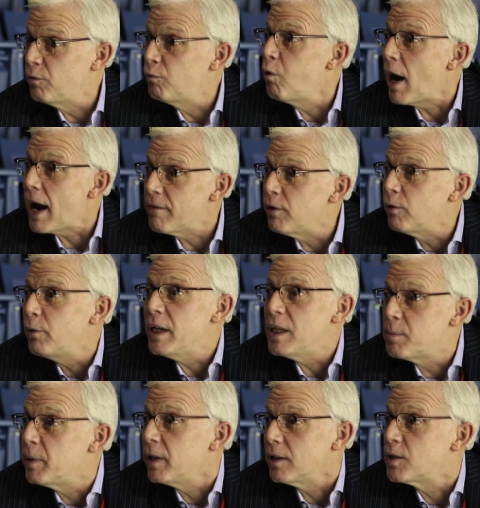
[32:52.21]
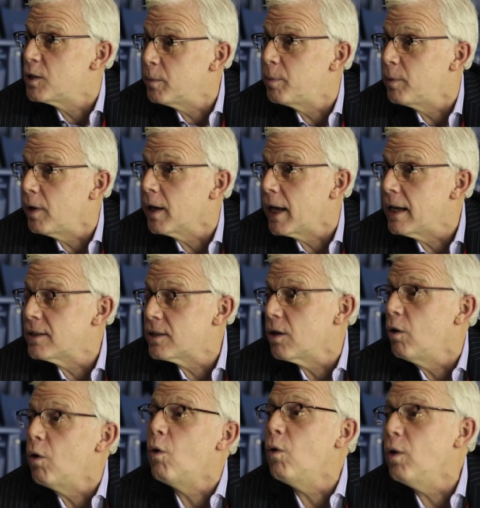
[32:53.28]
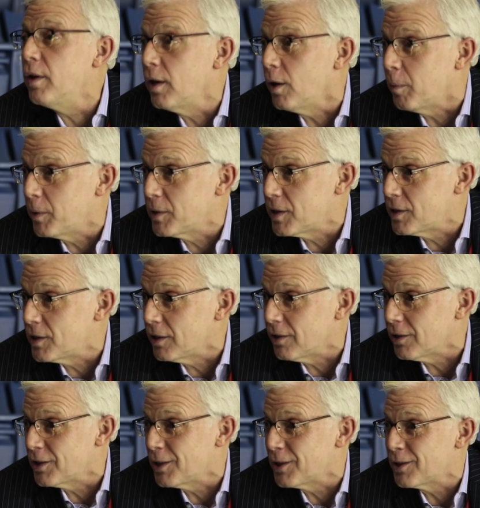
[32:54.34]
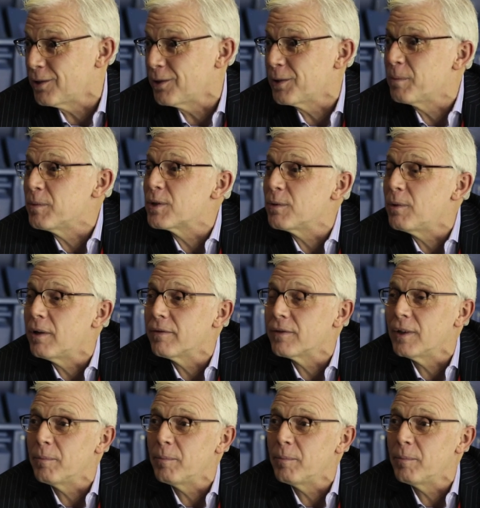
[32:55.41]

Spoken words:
rivalries built up against all of the opposition because you saw them so often.